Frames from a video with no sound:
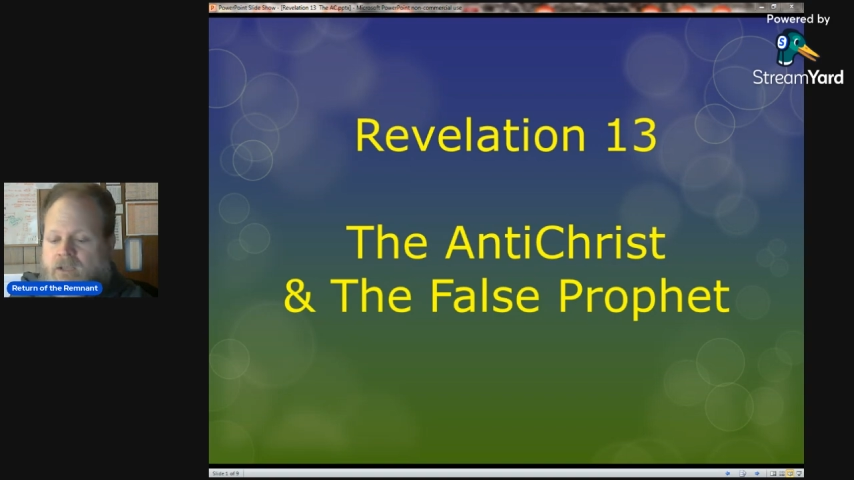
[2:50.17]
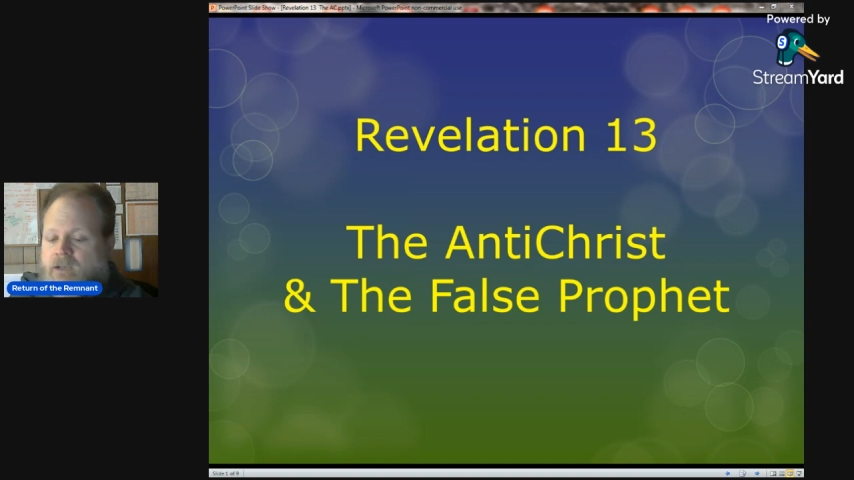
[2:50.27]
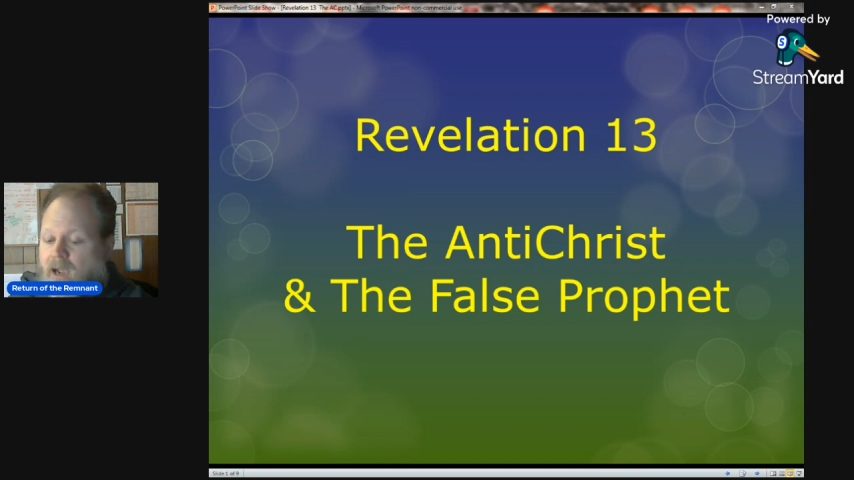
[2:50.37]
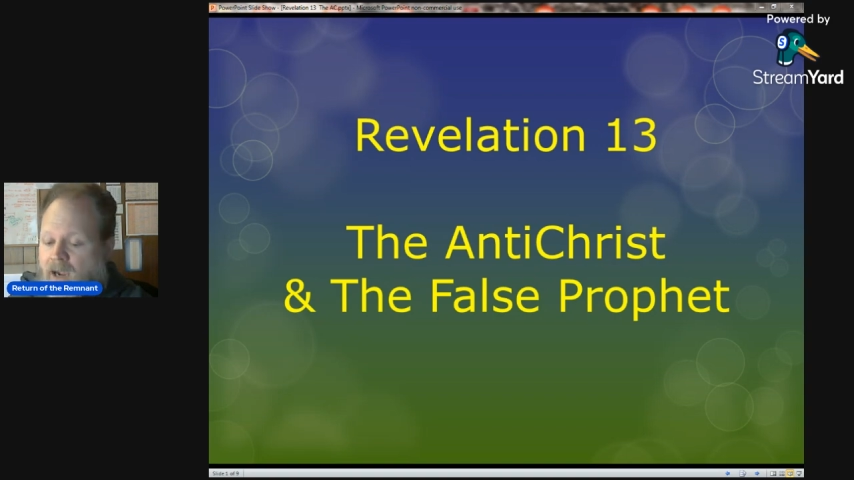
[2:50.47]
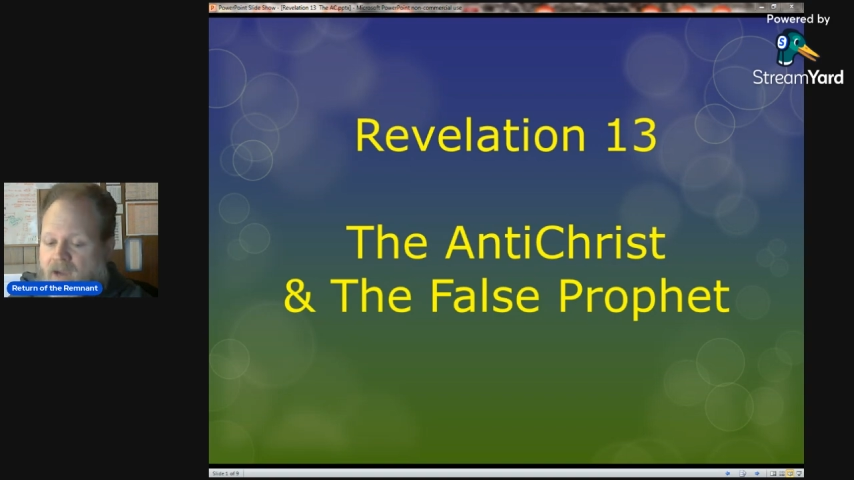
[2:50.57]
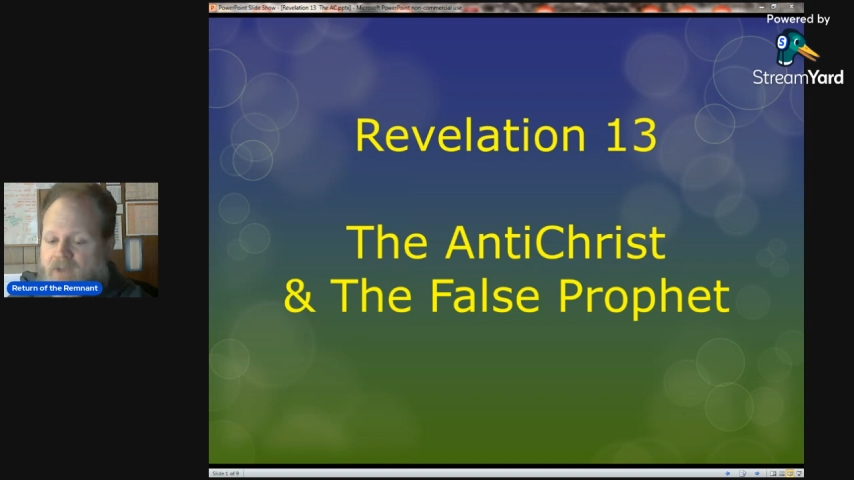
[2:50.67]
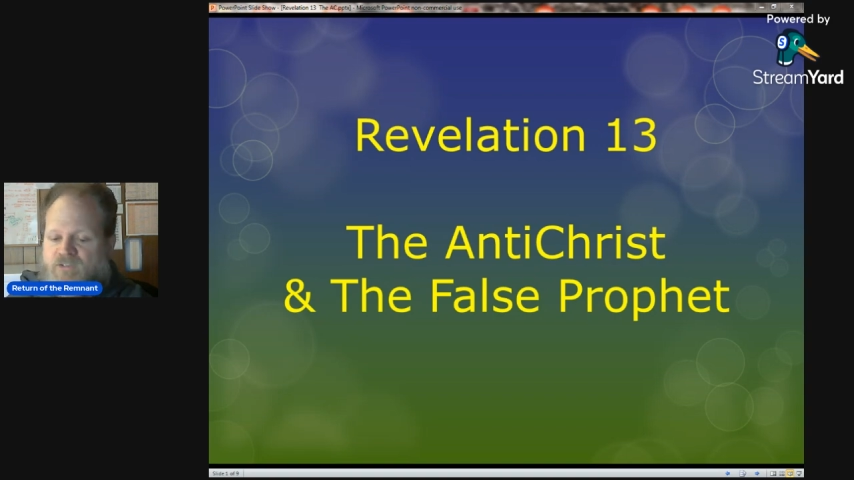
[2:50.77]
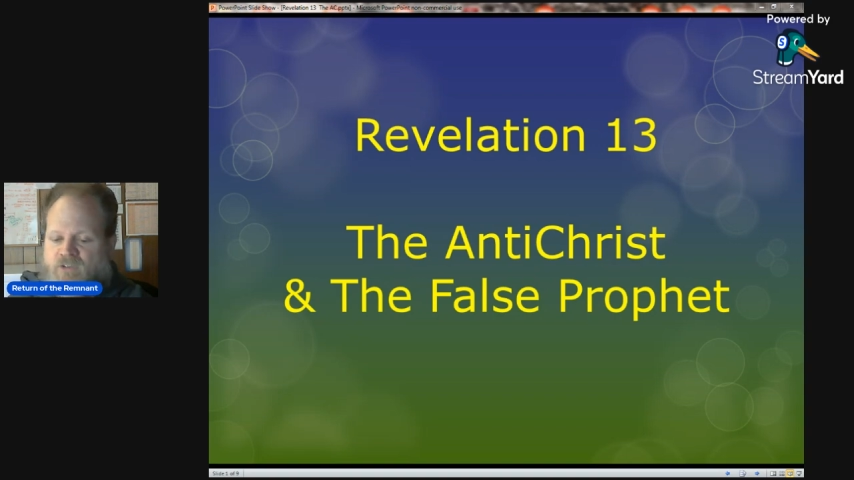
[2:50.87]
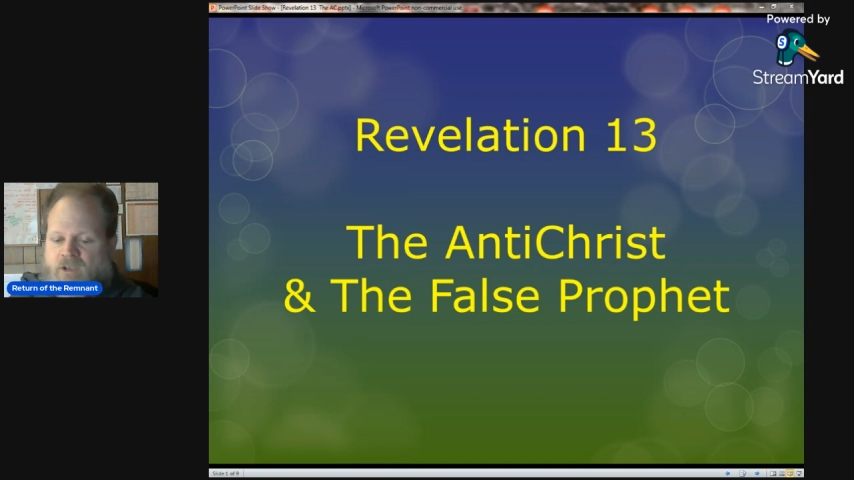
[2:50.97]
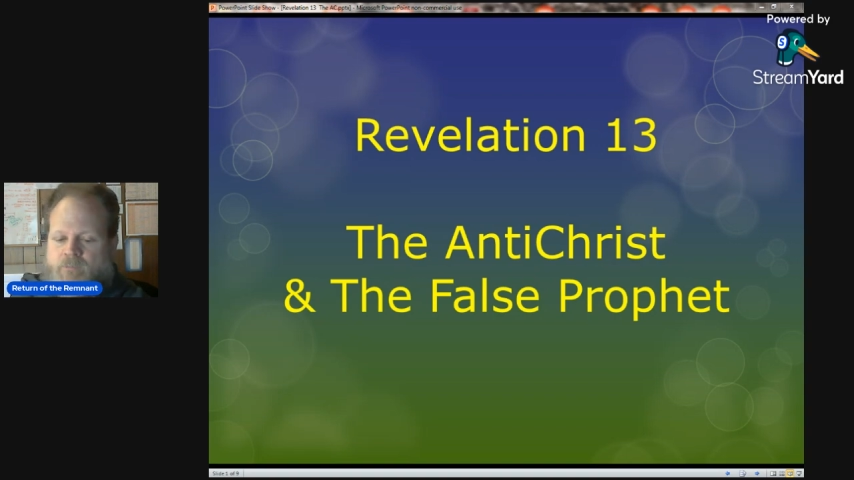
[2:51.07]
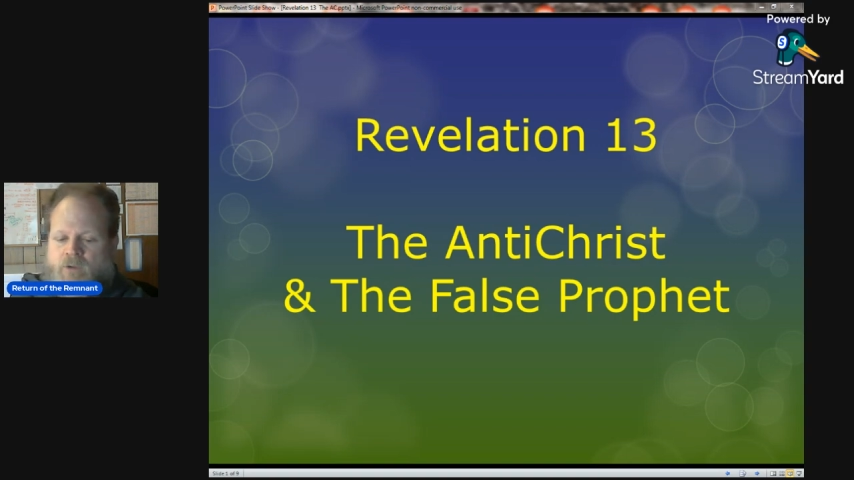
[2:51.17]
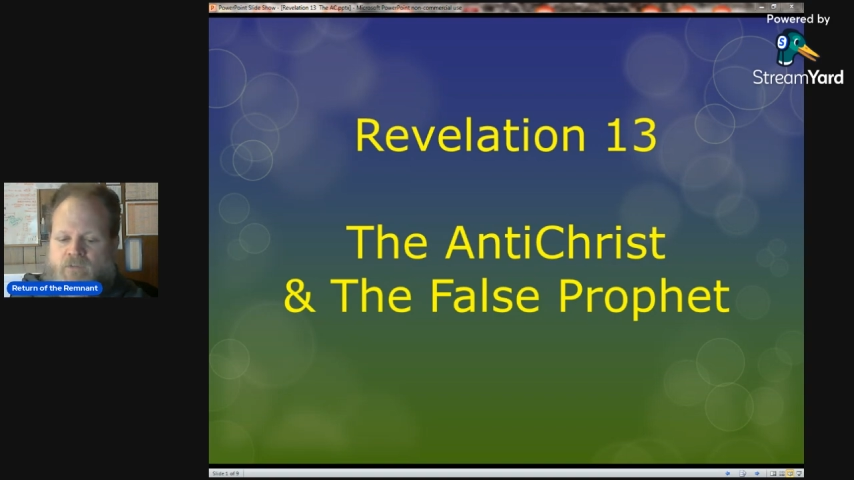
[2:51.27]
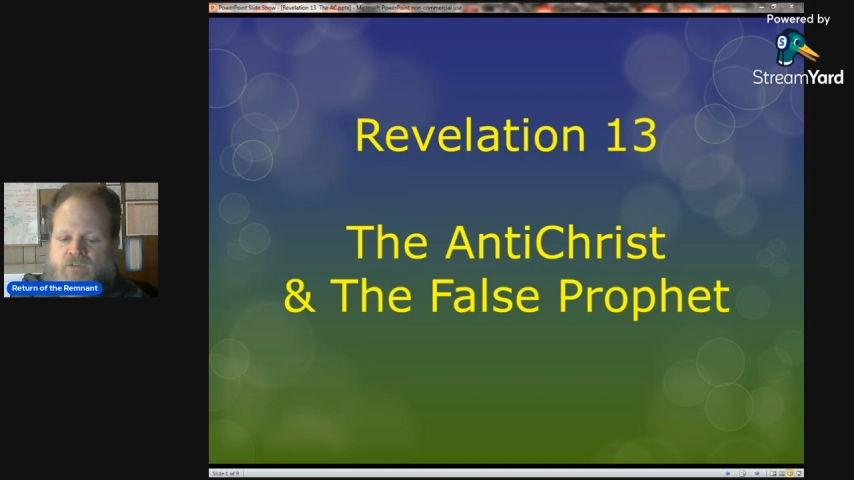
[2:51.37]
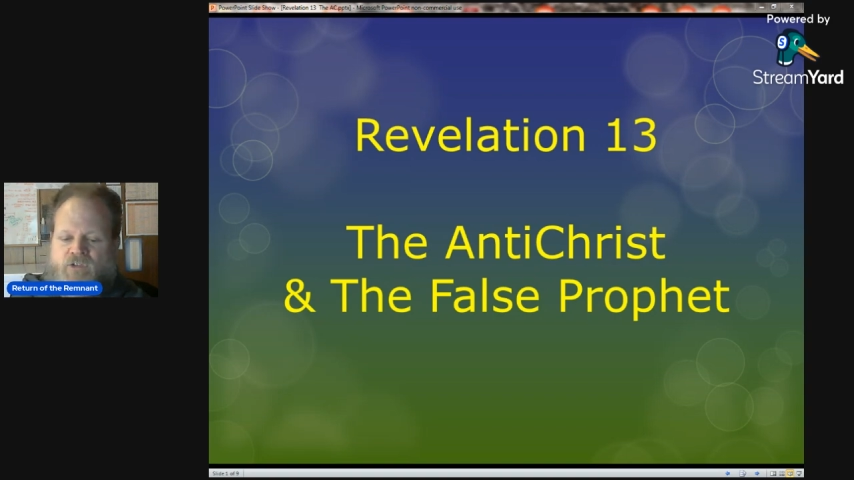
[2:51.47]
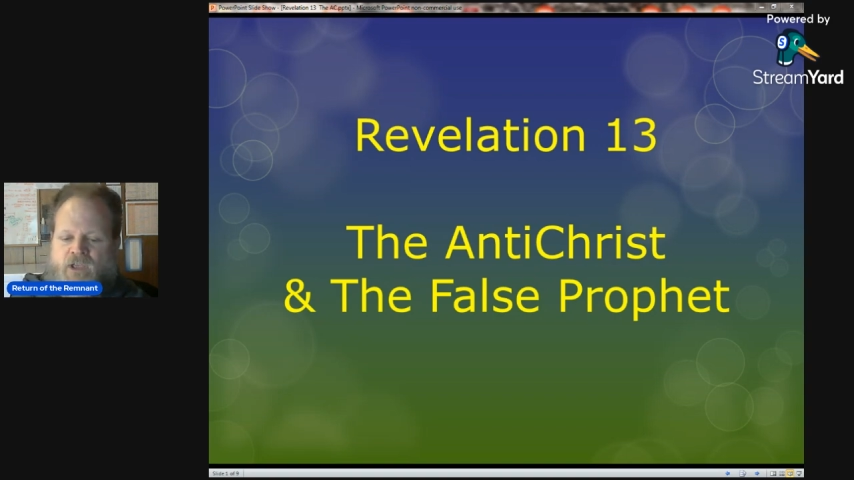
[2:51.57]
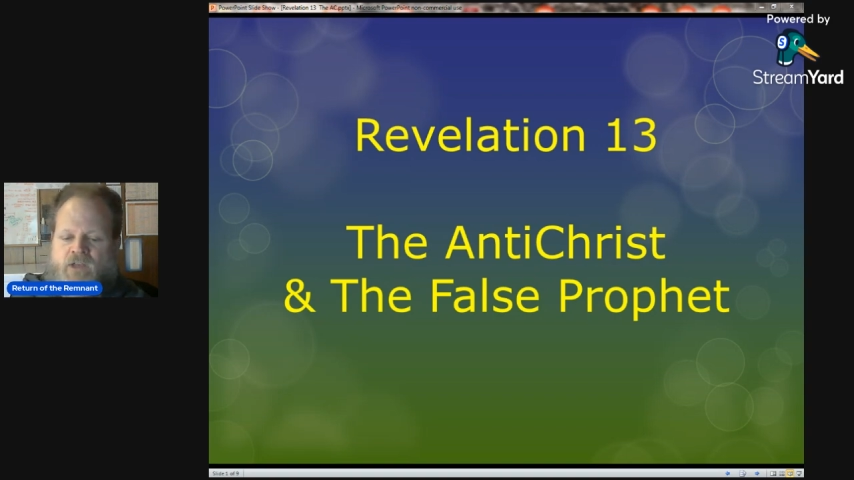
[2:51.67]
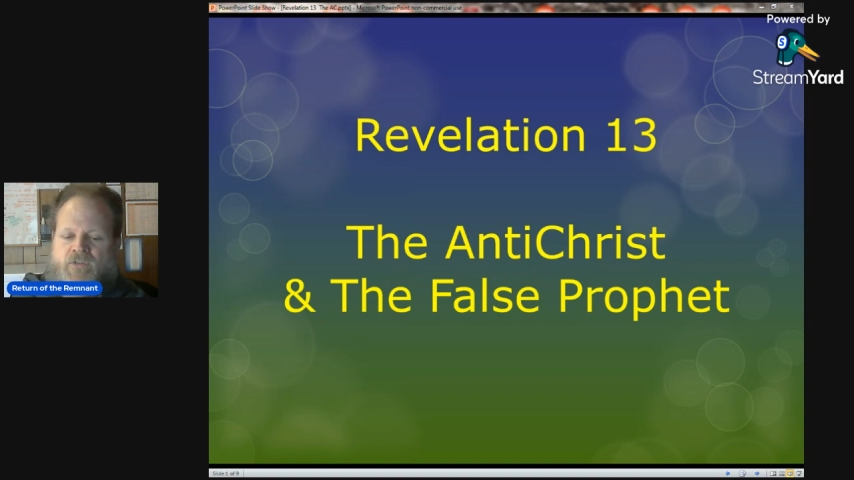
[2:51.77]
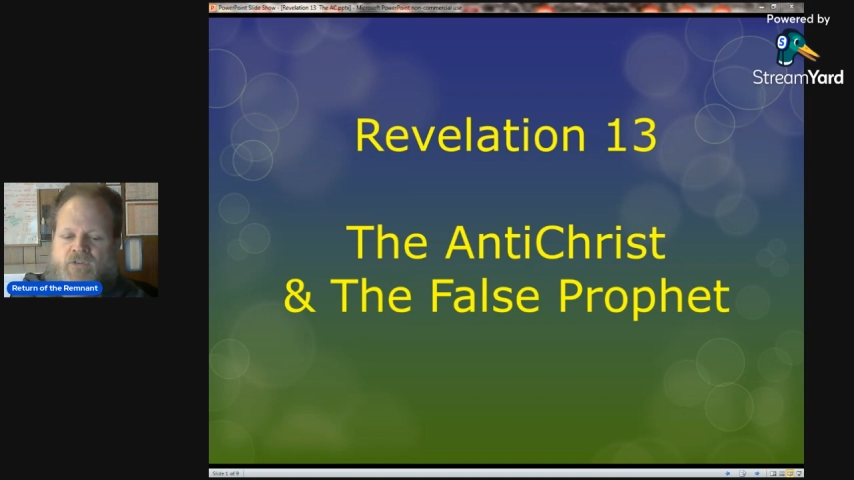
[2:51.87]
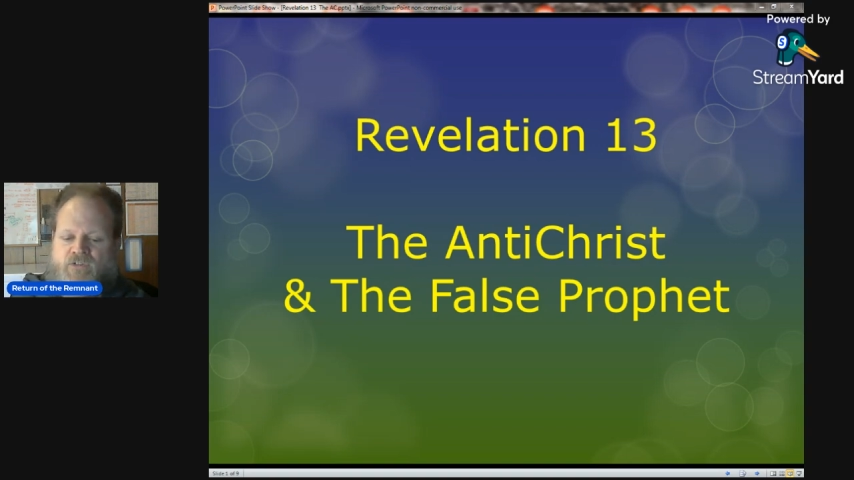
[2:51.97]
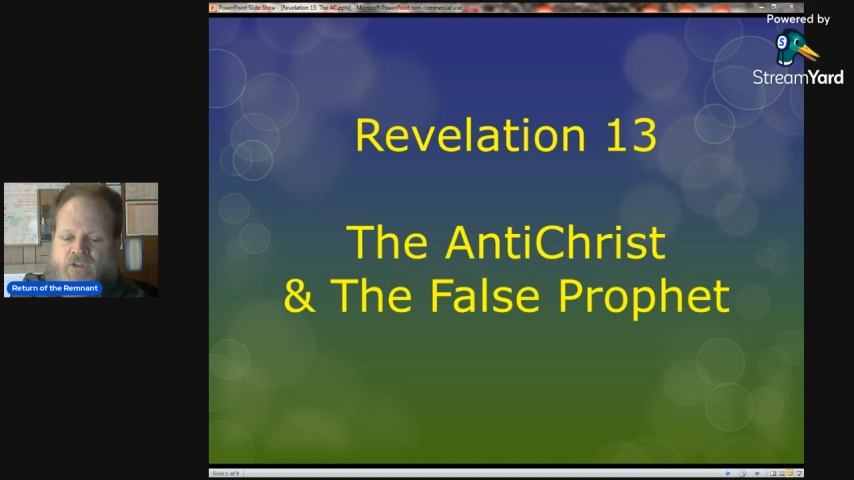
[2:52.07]
and I stepped on the sand
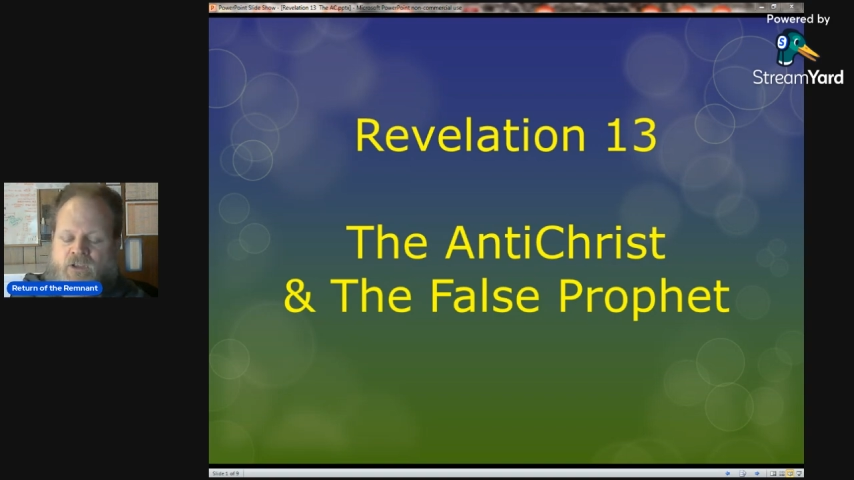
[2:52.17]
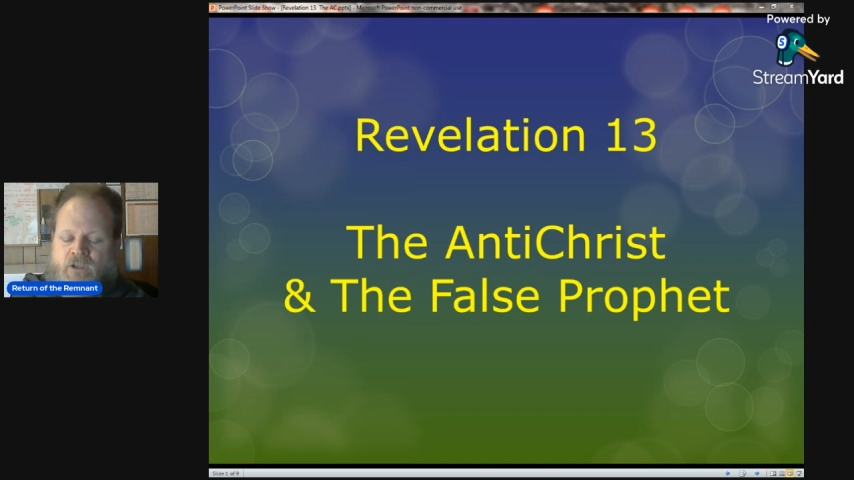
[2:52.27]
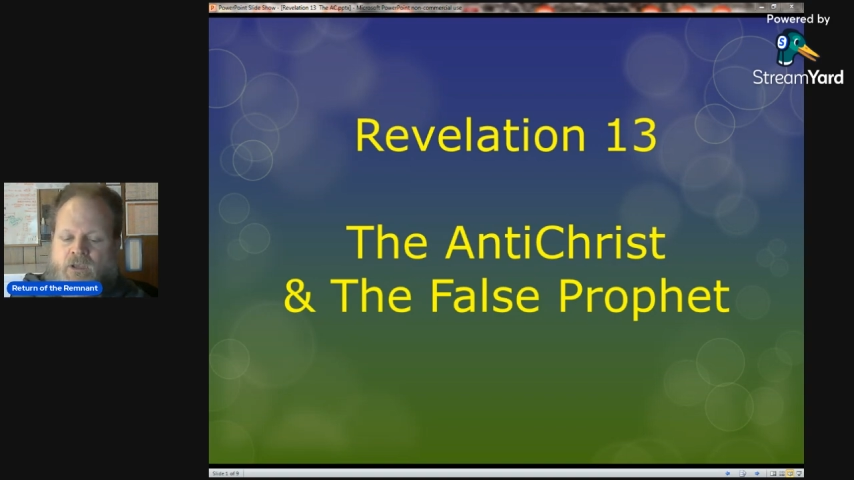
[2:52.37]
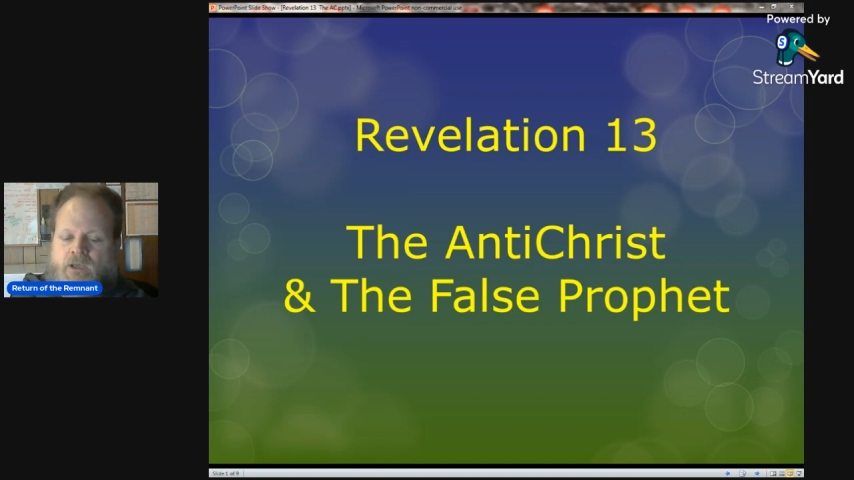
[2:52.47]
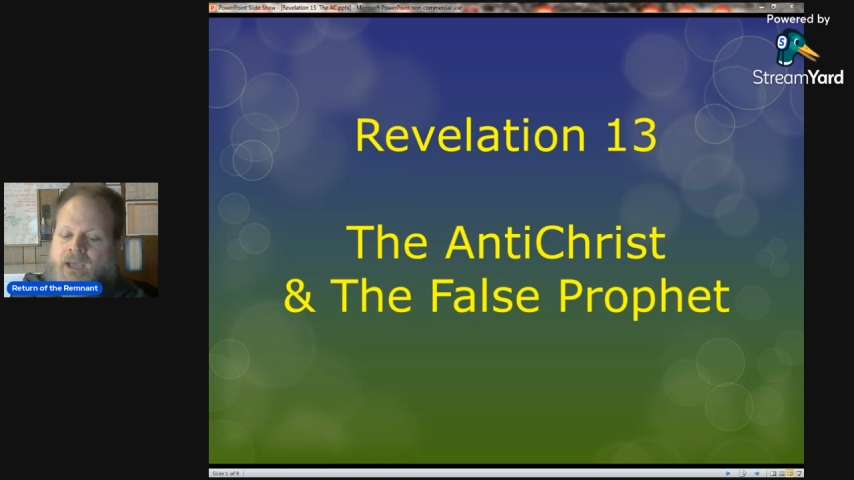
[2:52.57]
of the sea,